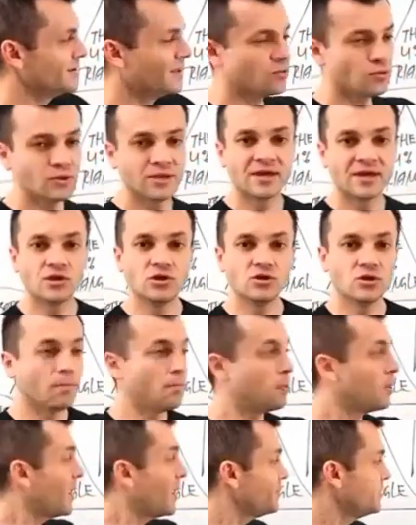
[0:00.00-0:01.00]
not only can you
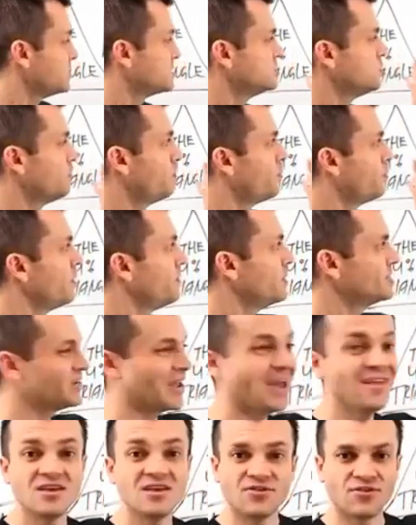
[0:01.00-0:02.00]
apply this to pretty
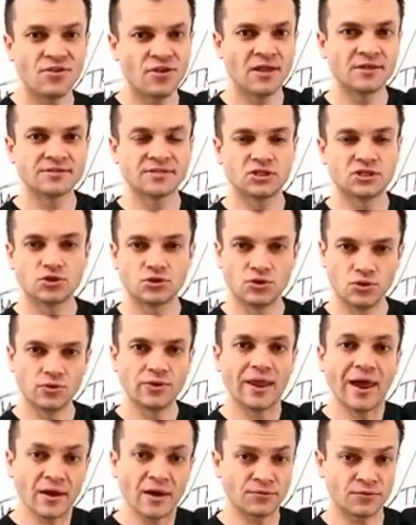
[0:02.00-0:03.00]
much anything else that you're
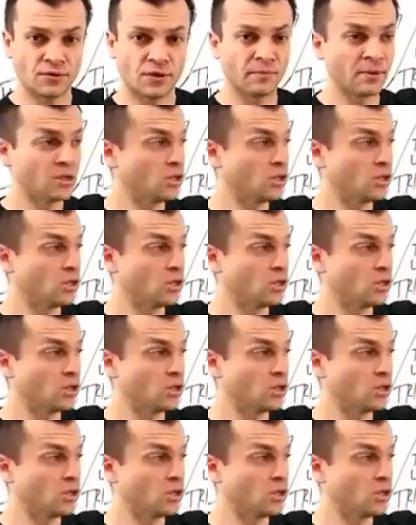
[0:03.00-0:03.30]
doing out there,